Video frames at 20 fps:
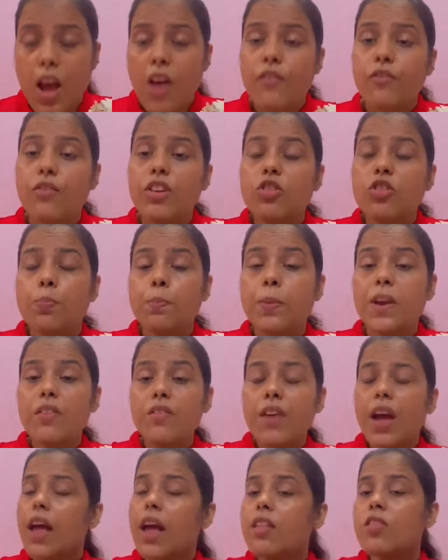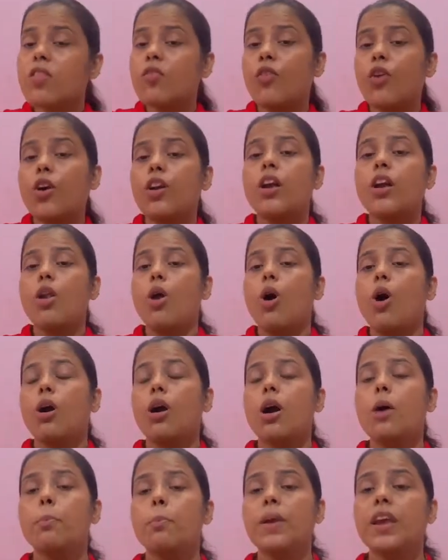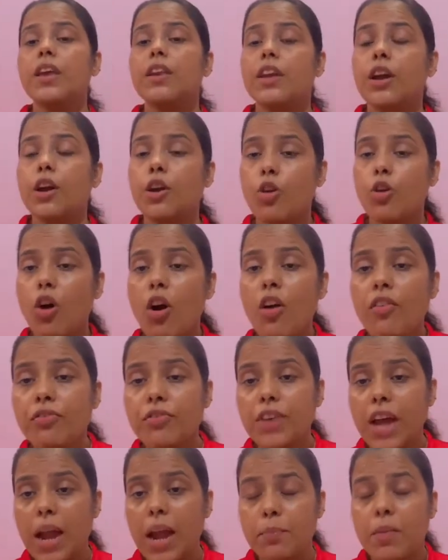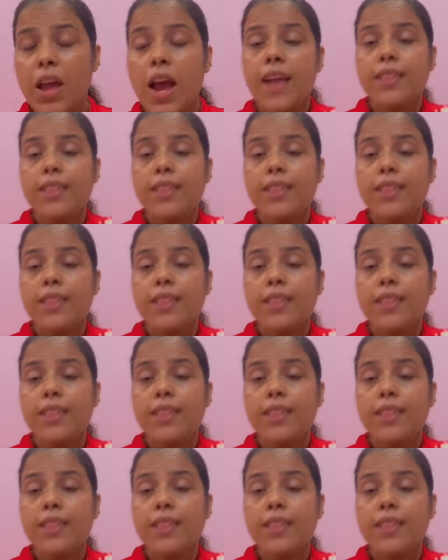which prevails for a longer period of time.